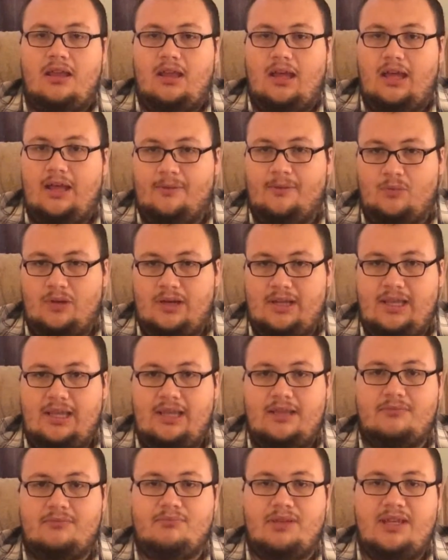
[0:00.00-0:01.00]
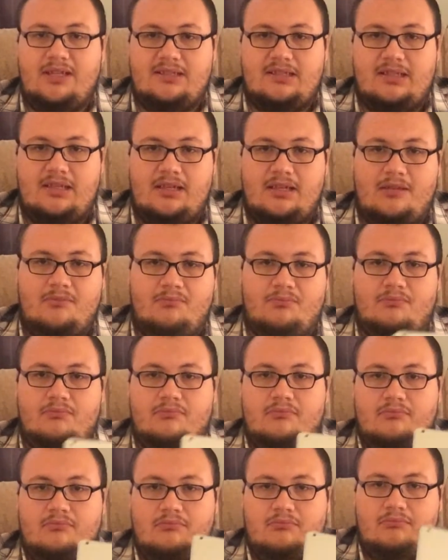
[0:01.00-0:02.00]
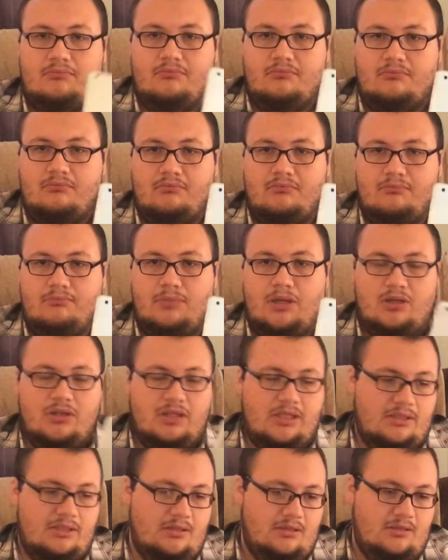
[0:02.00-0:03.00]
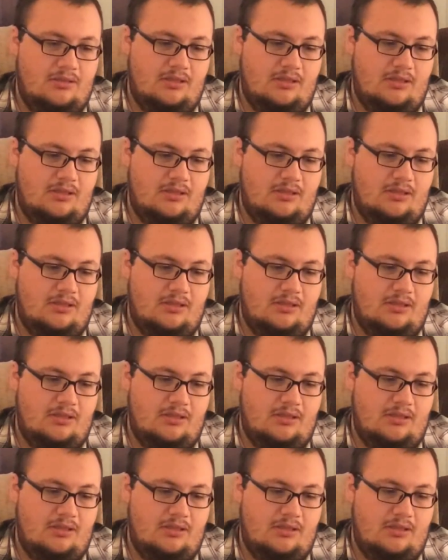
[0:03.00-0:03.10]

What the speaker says: I went ahead and picked it up, bought it.